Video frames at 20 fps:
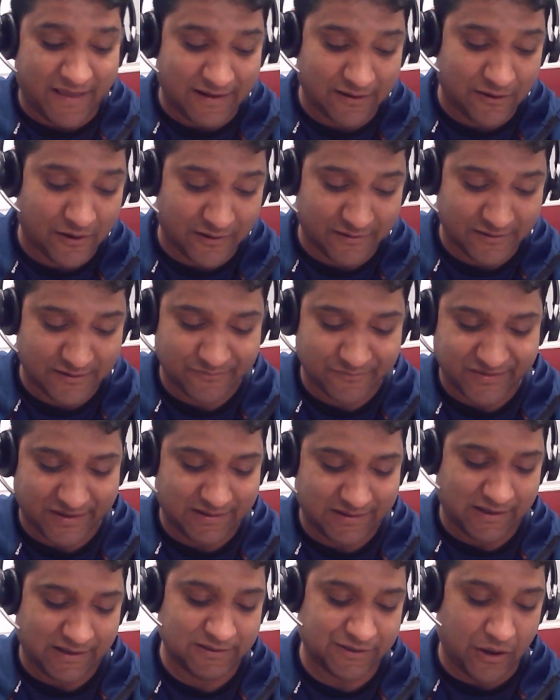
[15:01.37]
algorithms.
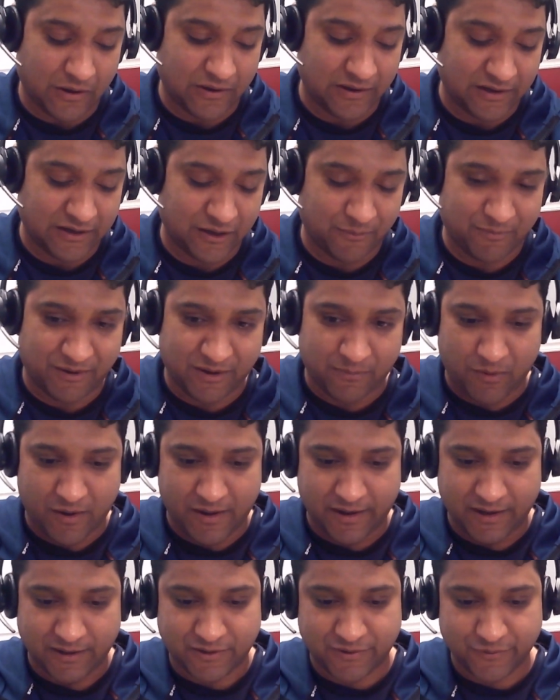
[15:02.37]
I'll talk a little bit
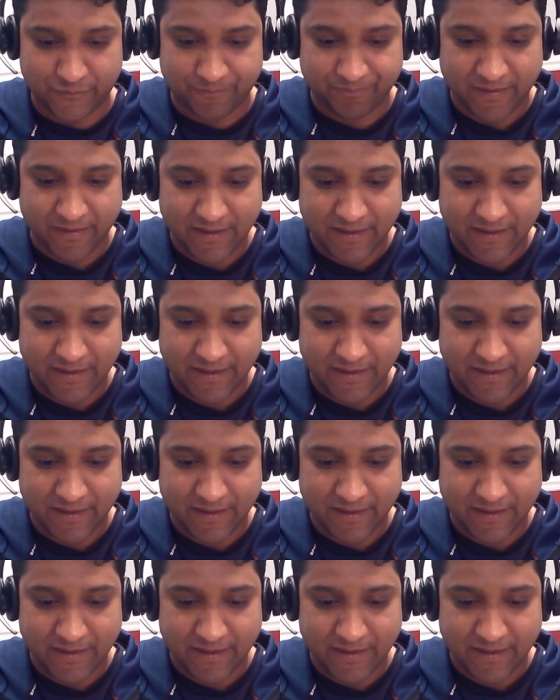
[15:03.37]
about it too.